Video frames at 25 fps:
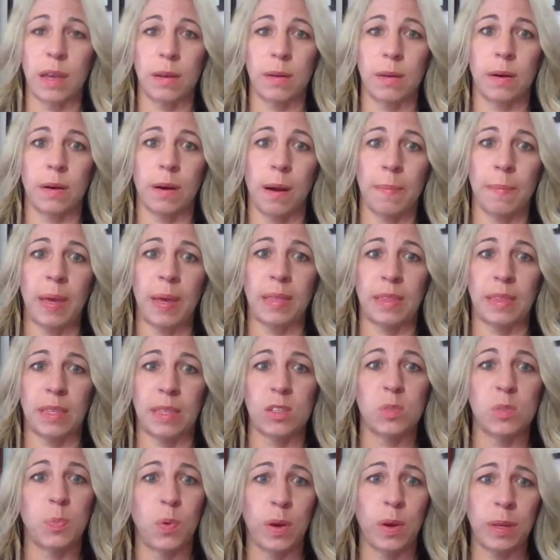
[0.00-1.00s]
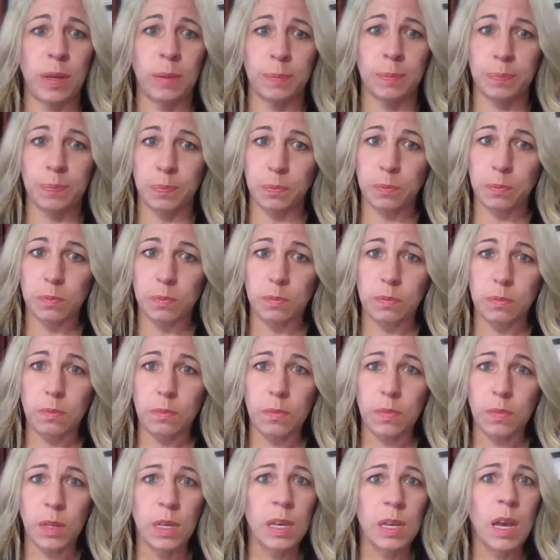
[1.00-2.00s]
at this point.
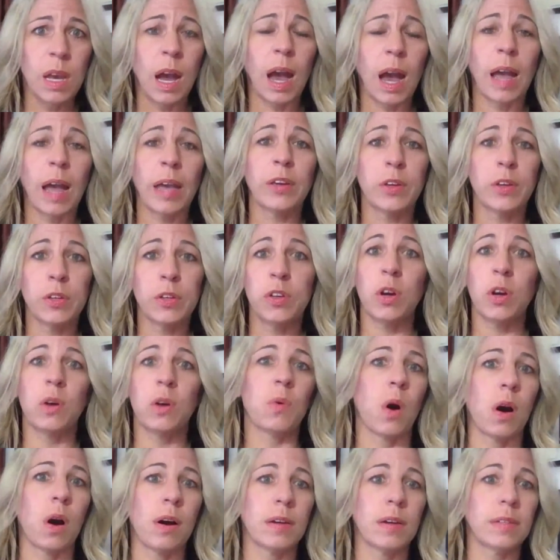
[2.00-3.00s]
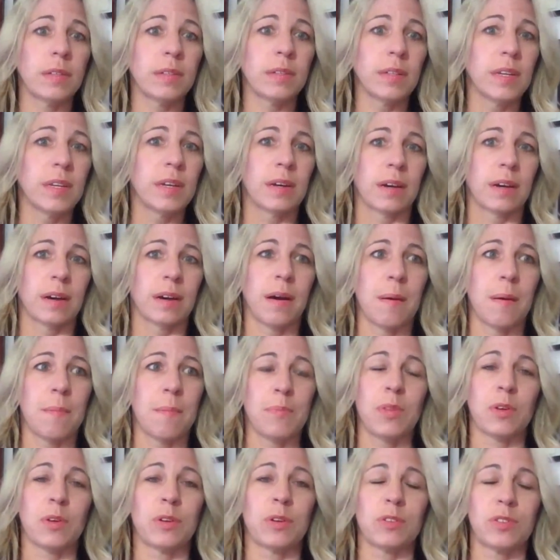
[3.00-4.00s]
I could go on.
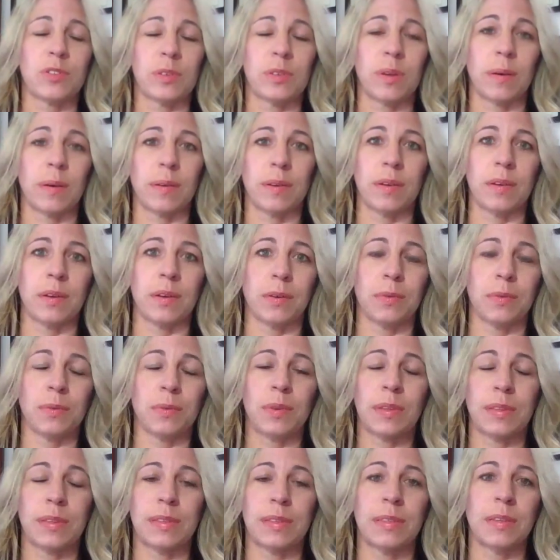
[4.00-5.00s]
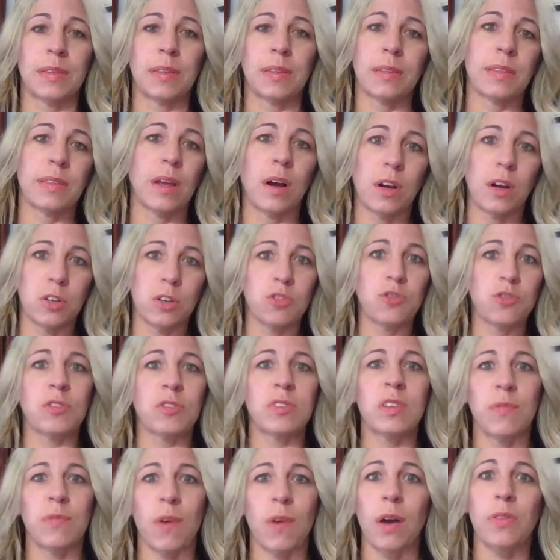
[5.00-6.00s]
There's,
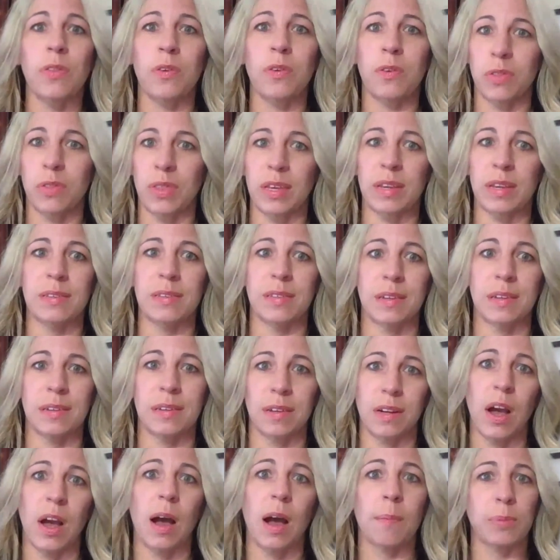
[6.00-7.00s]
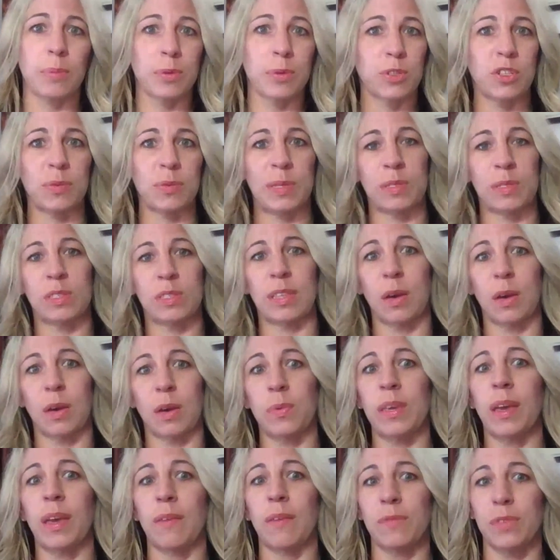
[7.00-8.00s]
hundreds of other things and accomplishments that
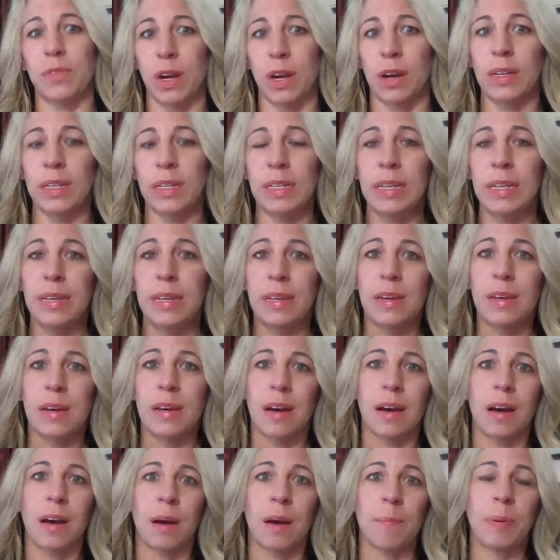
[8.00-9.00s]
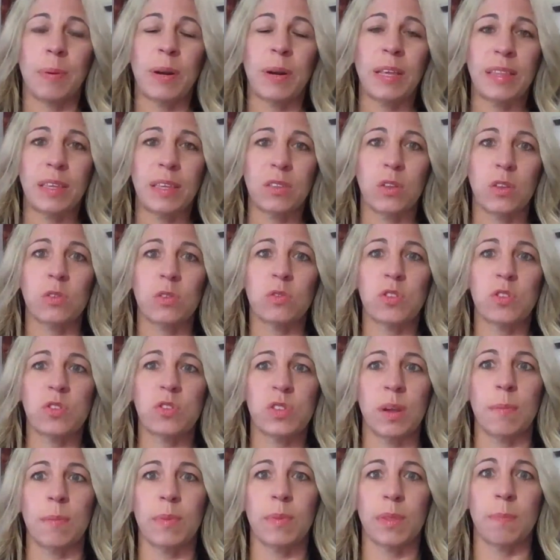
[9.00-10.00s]
we have done. But I think those are
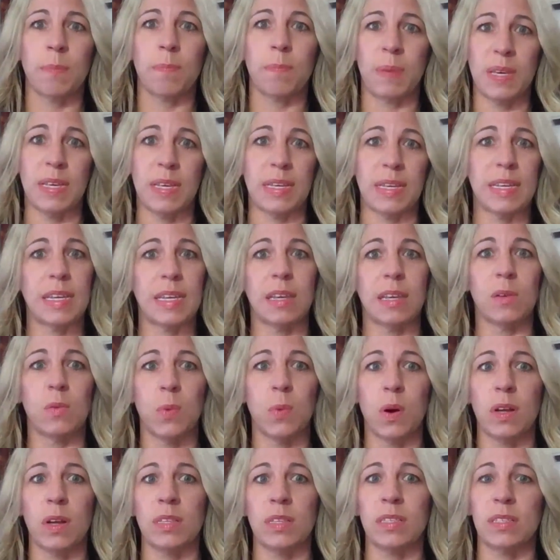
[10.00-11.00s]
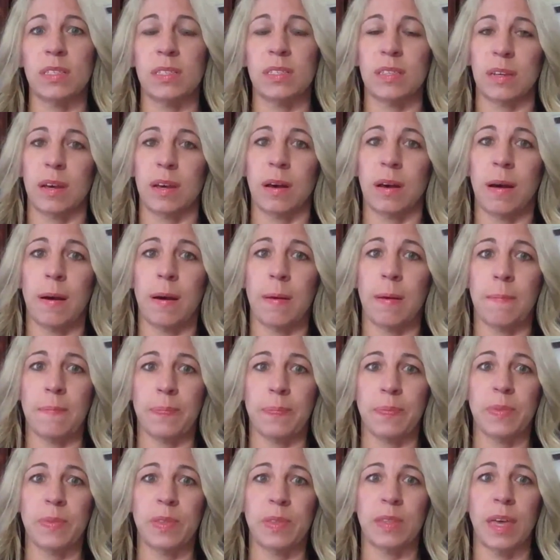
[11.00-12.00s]
some of the big key ones
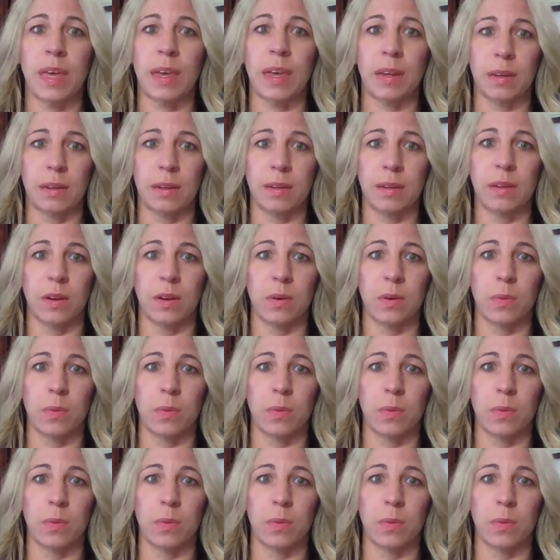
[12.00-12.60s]
that,